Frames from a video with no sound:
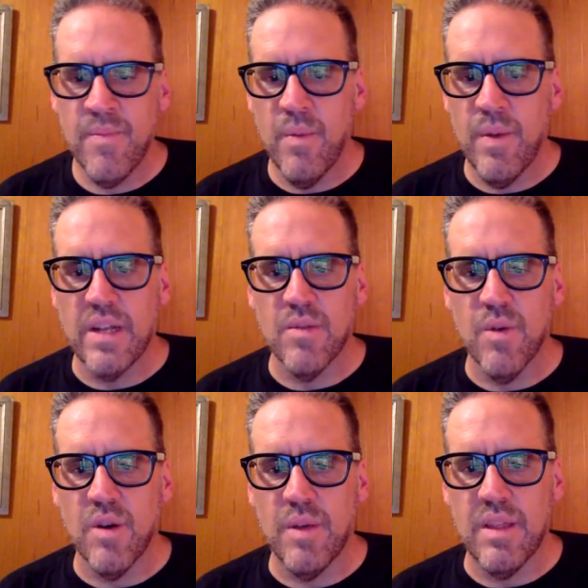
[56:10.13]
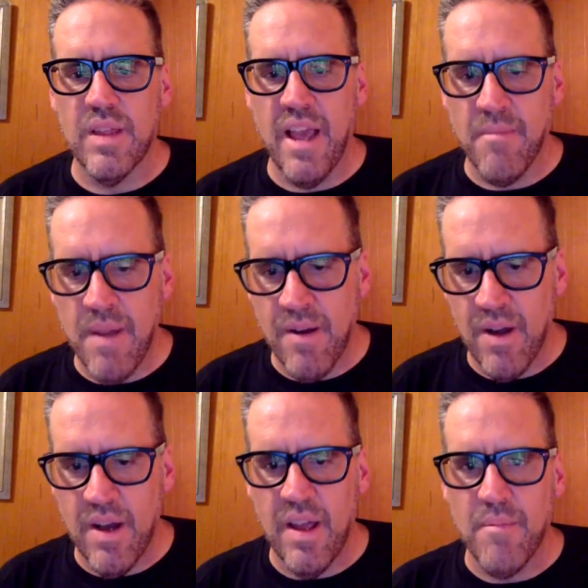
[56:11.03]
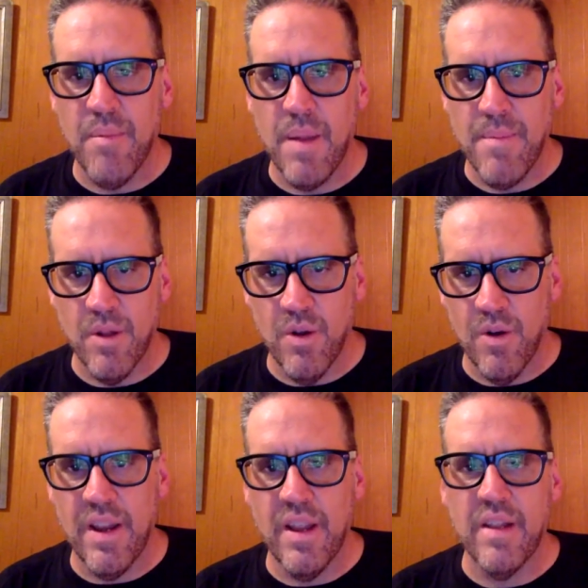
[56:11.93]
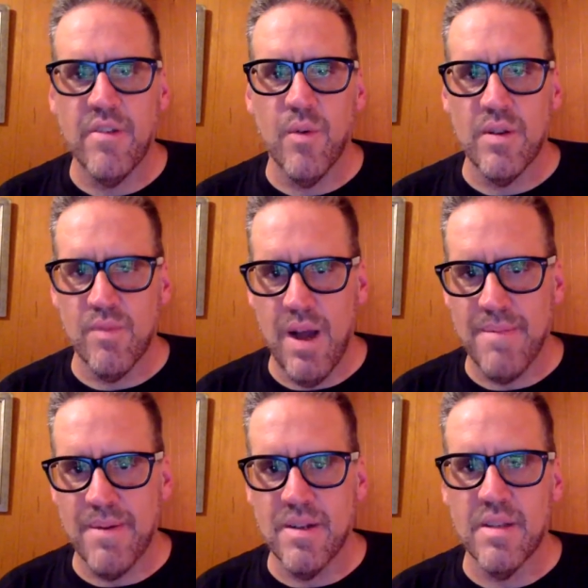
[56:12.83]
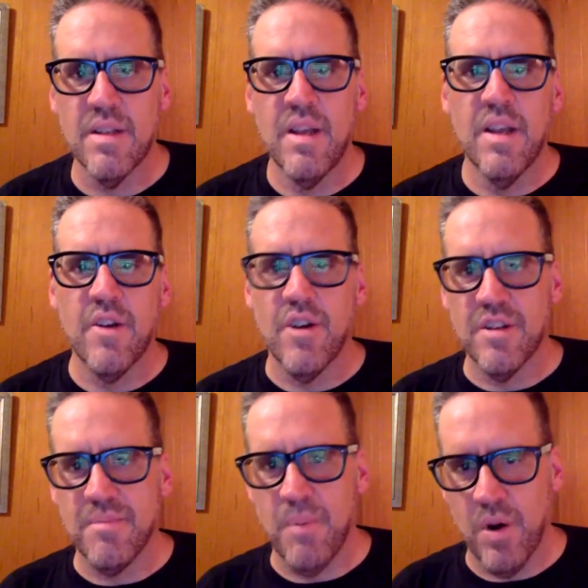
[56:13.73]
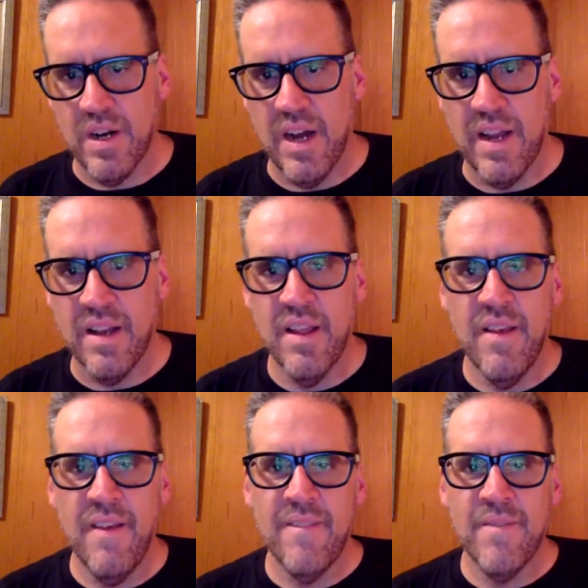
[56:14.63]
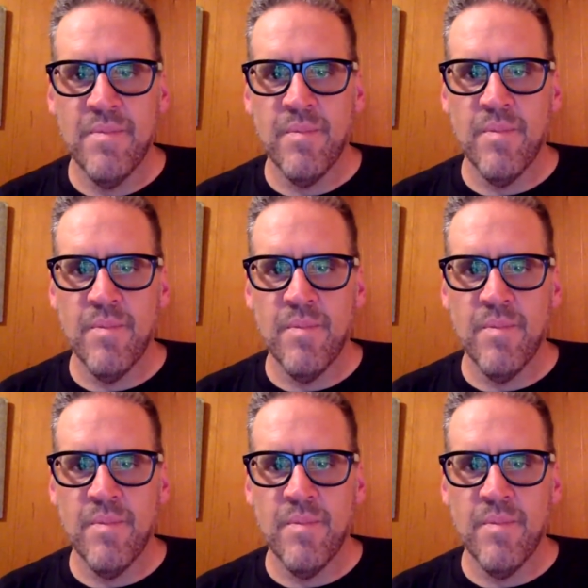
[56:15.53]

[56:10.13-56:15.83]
we got to work with Ann Mira and Piper Laurie and Doris Roberts, Ernest Borgnine, and